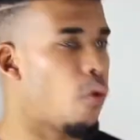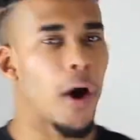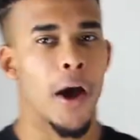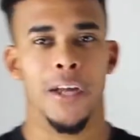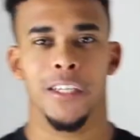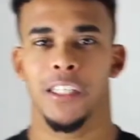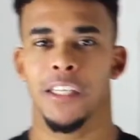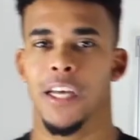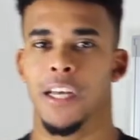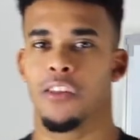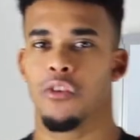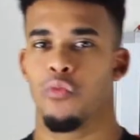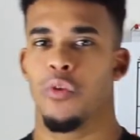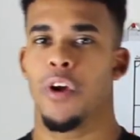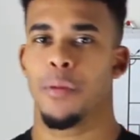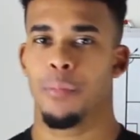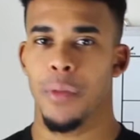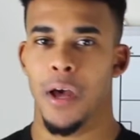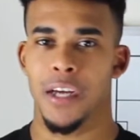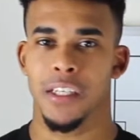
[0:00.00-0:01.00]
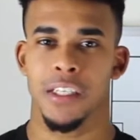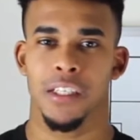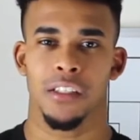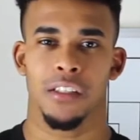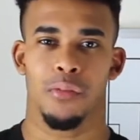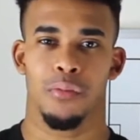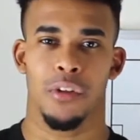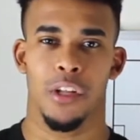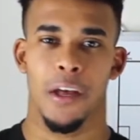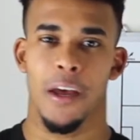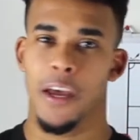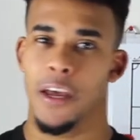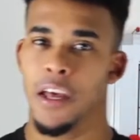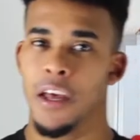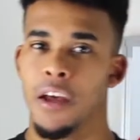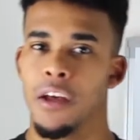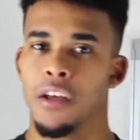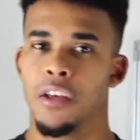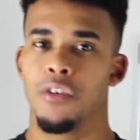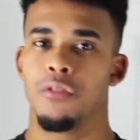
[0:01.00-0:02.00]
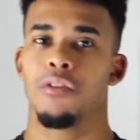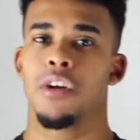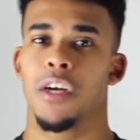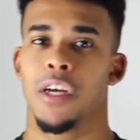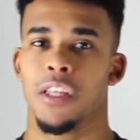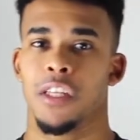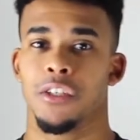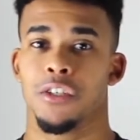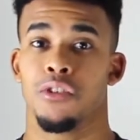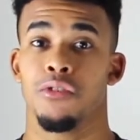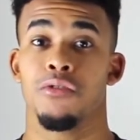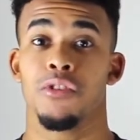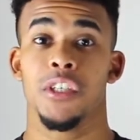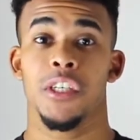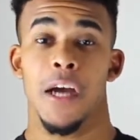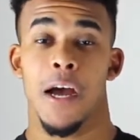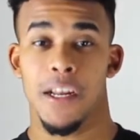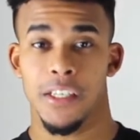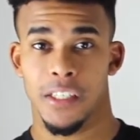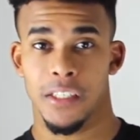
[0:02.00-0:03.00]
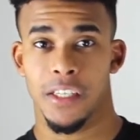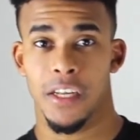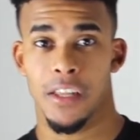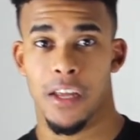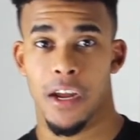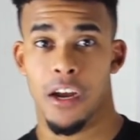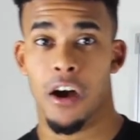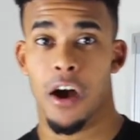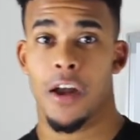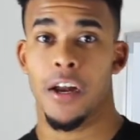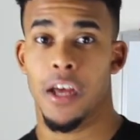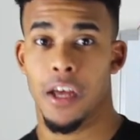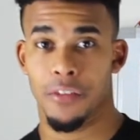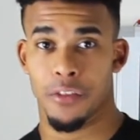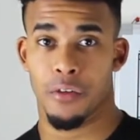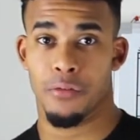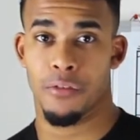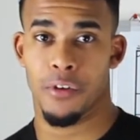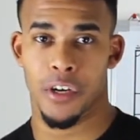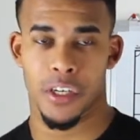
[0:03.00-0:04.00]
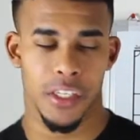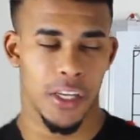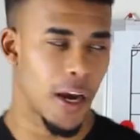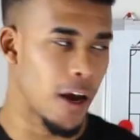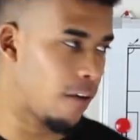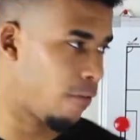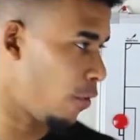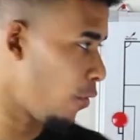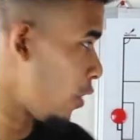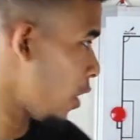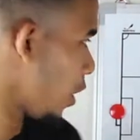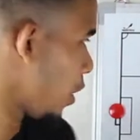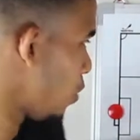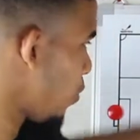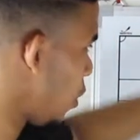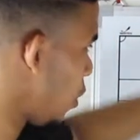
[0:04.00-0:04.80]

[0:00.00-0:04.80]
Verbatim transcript: wide to get the wingbacks into play. You look at the two chances that they got in the first half. You think